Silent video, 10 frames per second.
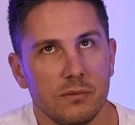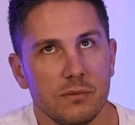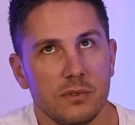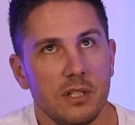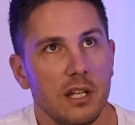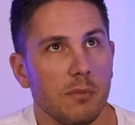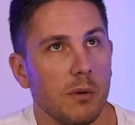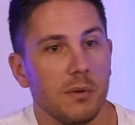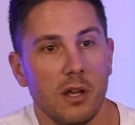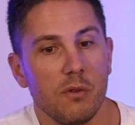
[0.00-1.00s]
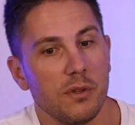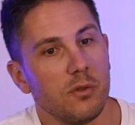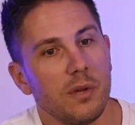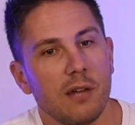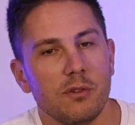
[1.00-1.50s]
seen probably over
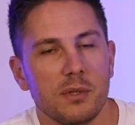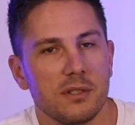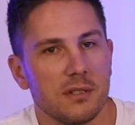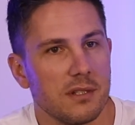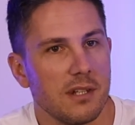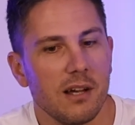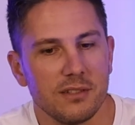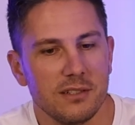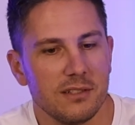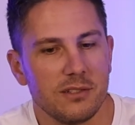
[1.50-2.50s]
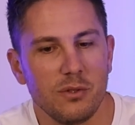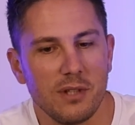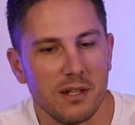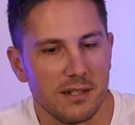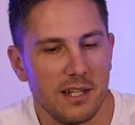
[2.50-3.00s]
300 businesses now since
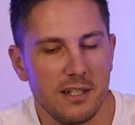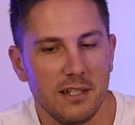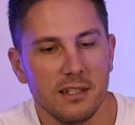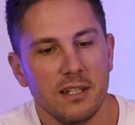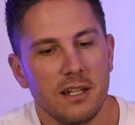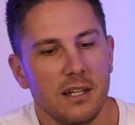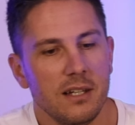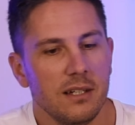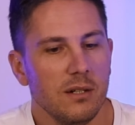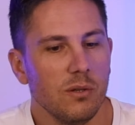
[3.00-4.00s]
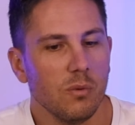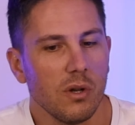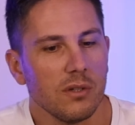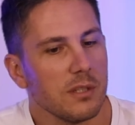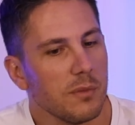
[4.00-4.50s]
2018,
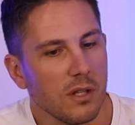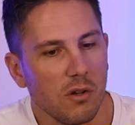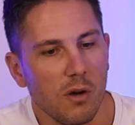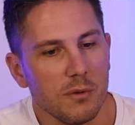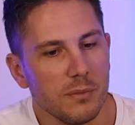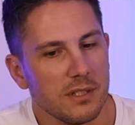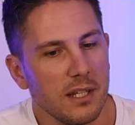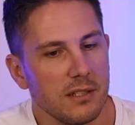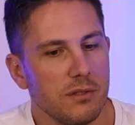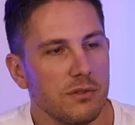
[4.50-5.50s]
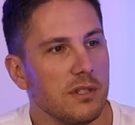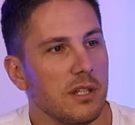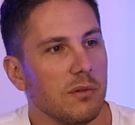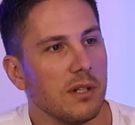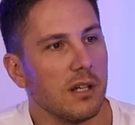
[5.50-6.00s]
what are some of the common mistakes that you
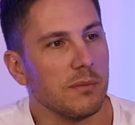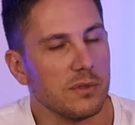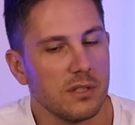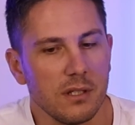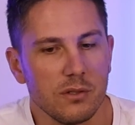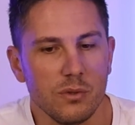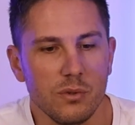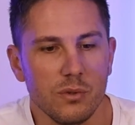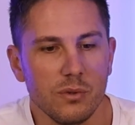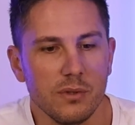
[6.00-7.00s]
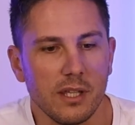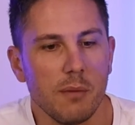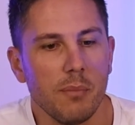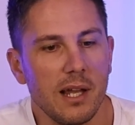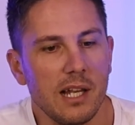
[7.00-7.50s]
see when it comes to the
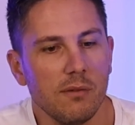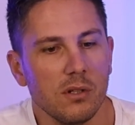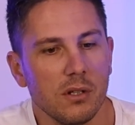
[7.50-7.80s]
campaign level